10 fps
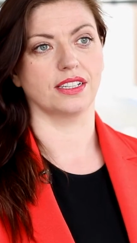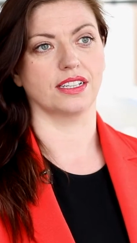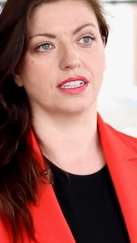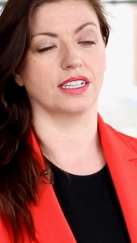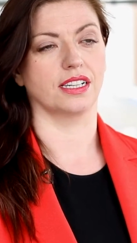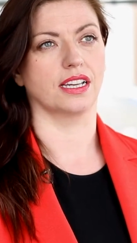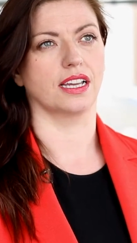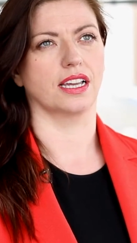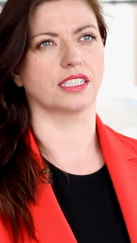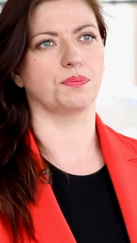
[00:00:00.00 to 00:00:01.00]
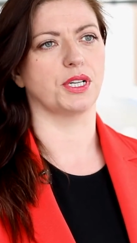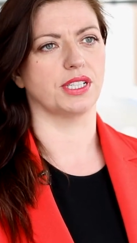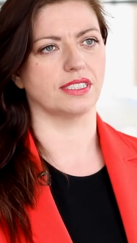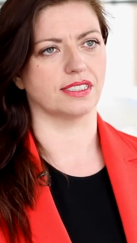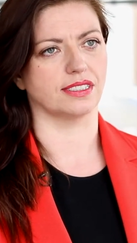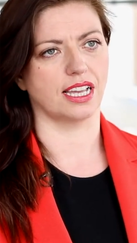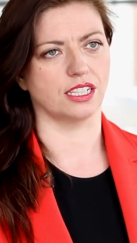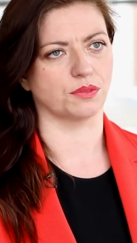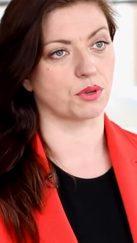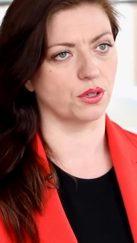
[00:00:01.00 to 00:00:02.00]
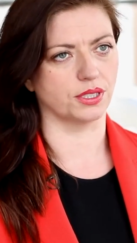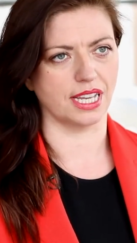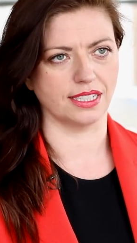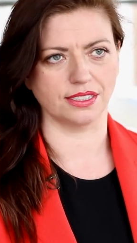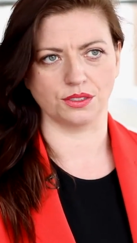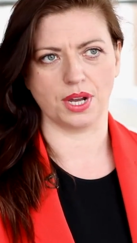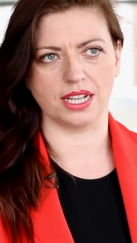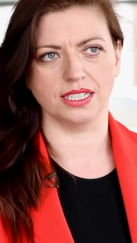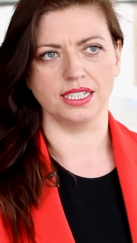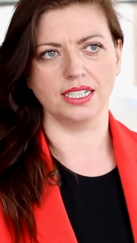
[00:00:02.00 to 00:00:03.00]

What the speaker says: and I experienced the sales process as well.